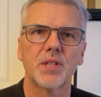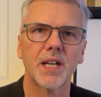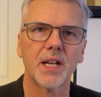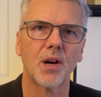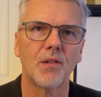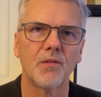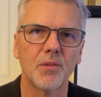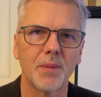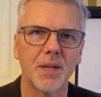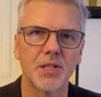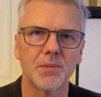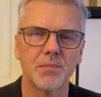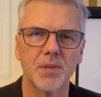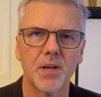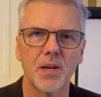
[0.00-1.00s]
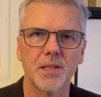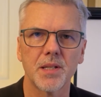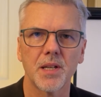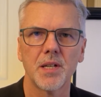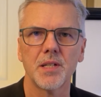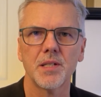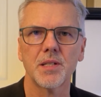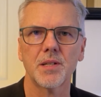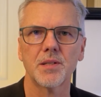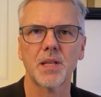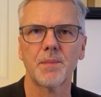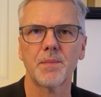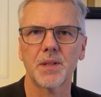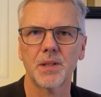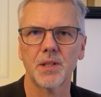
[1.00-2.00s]
that confirmation bias. So it's
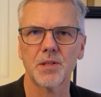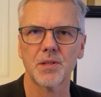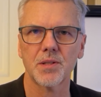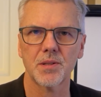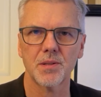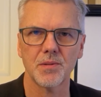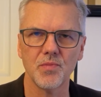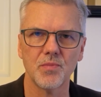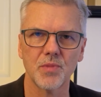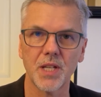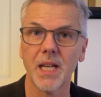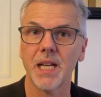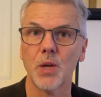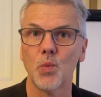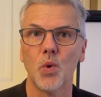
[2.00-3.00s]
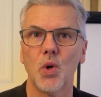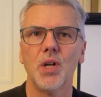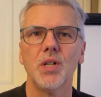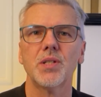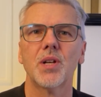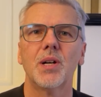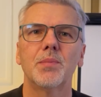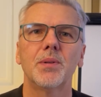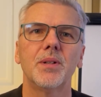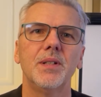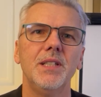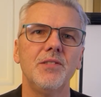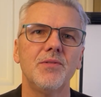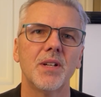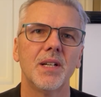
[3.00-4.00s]
something that's getting worse, I
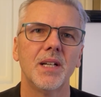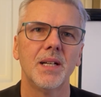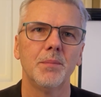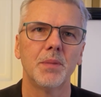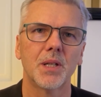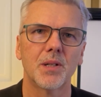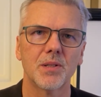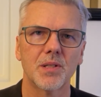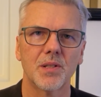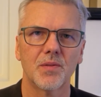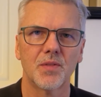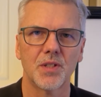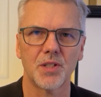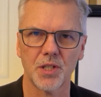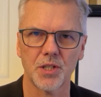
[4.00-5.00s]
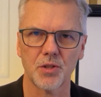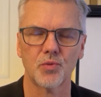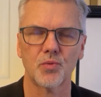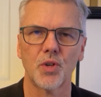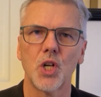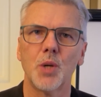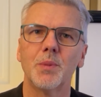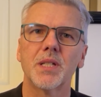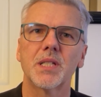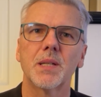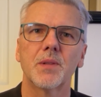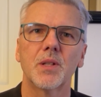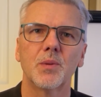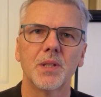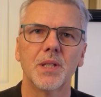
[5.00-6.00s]
believe, because of the digital realm, and it's
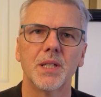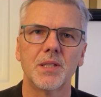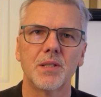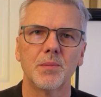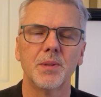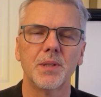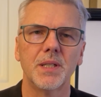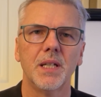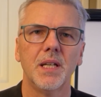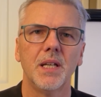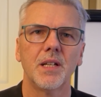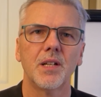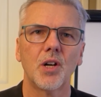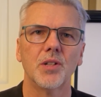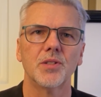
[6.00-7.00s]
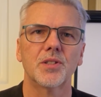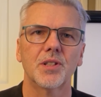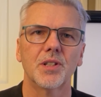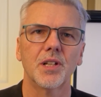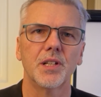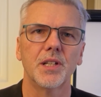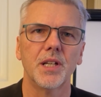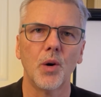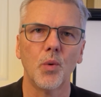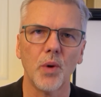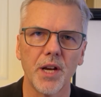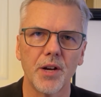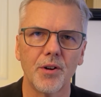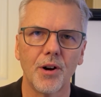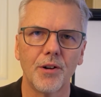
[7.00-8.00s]
something we need to be constantly aware